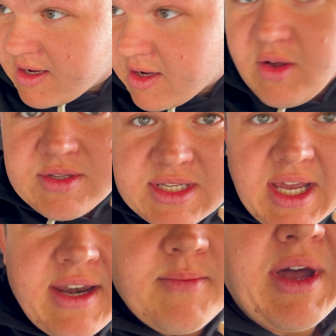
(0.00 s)
Colton's
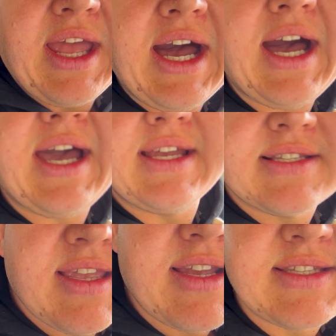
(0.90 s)
kind of my
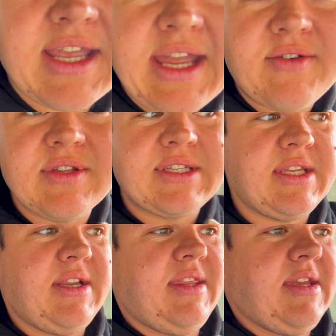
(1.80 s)
eyes because I can't really
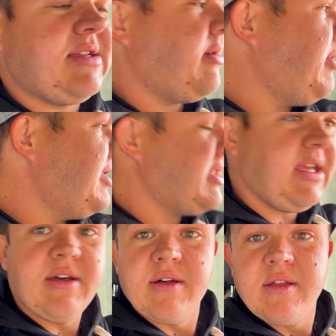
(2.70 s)
see anything because I'm on this
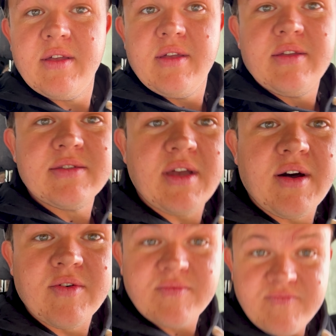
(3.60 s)
hill.
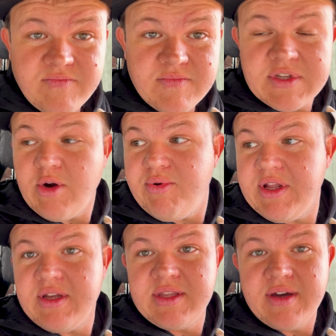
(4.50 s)
So it's going
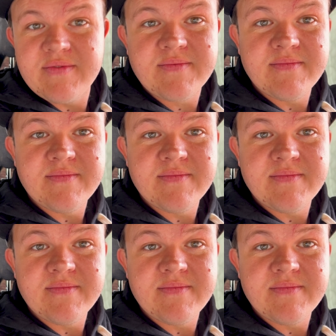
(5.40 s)
pretty good though.